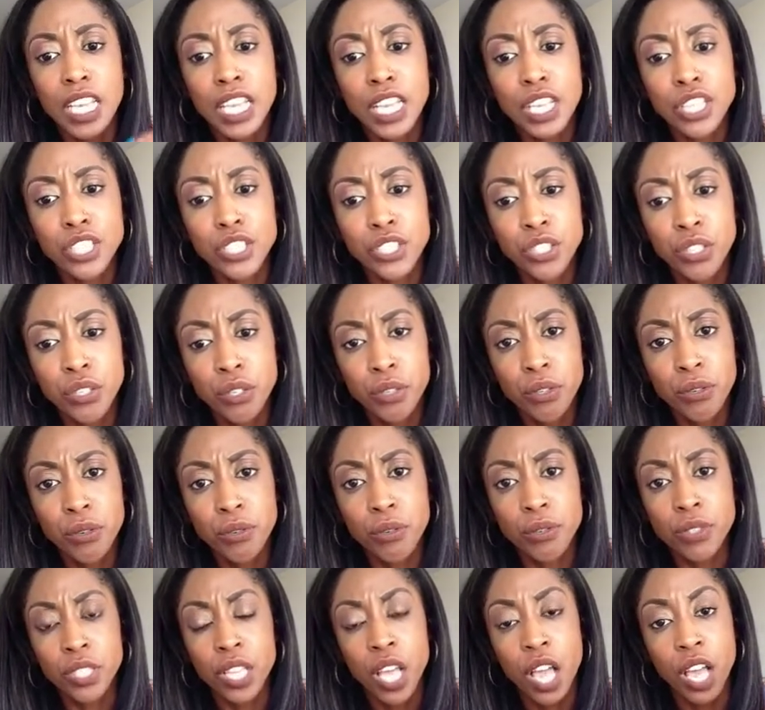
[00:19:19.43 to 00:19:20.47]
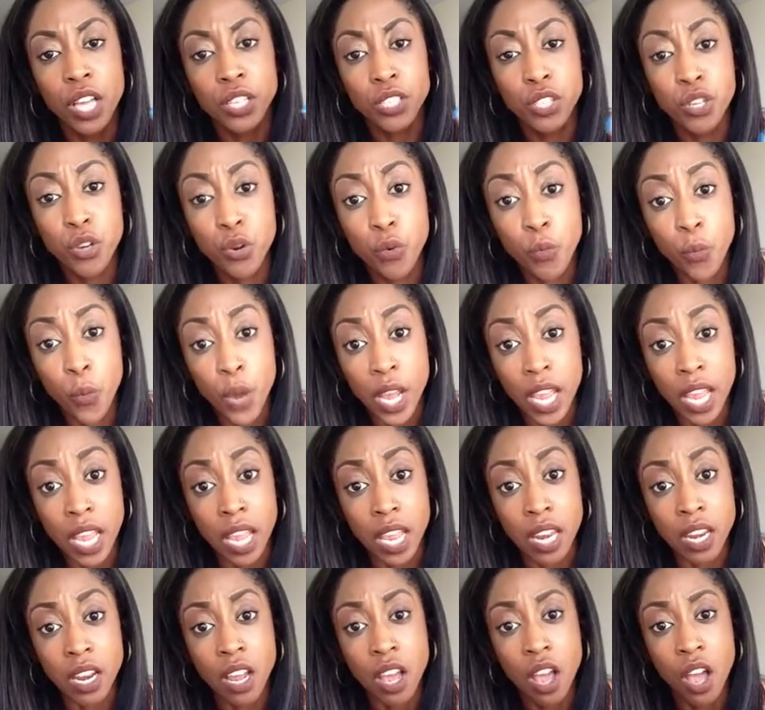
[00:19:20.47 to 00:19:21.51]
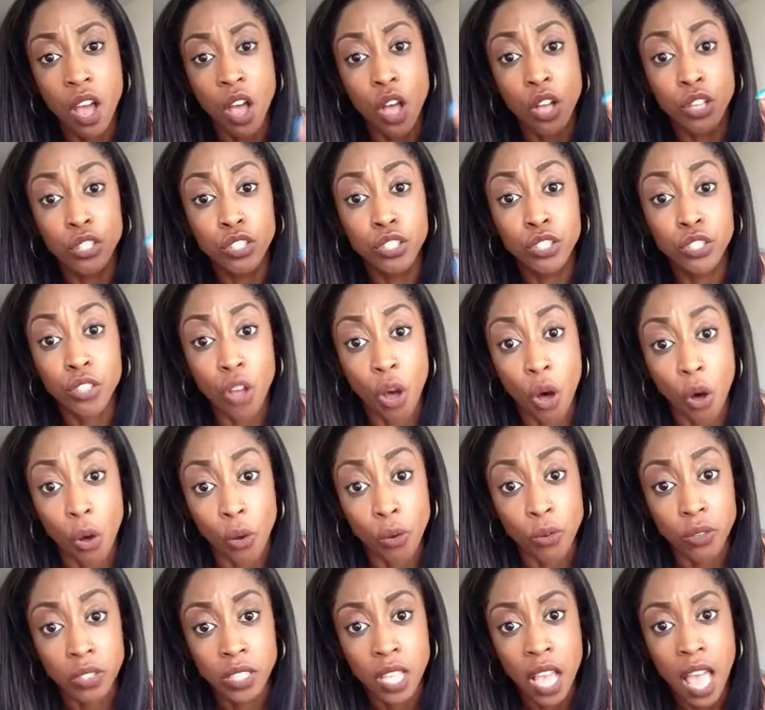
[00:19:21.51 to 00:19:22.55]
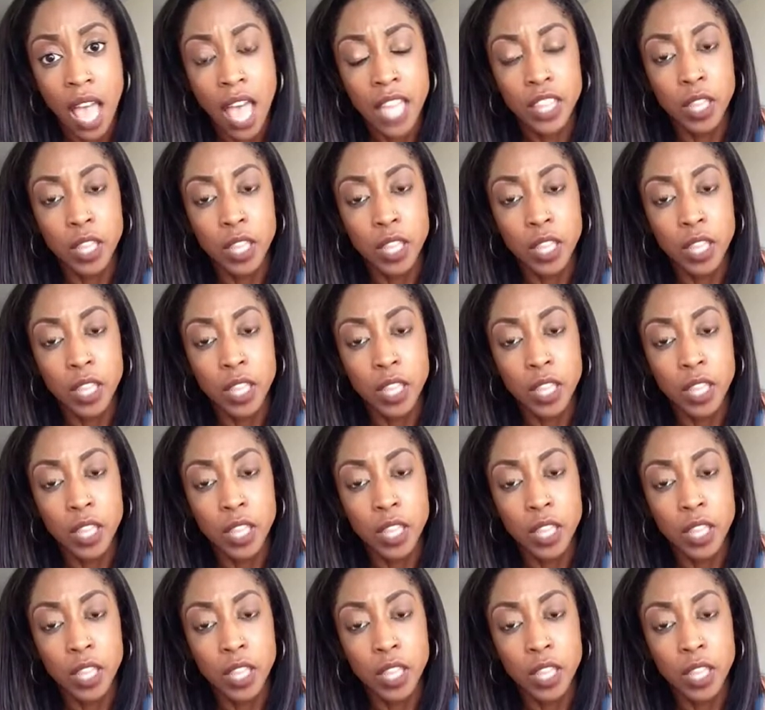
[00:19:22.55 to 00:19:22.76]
is used to win souls.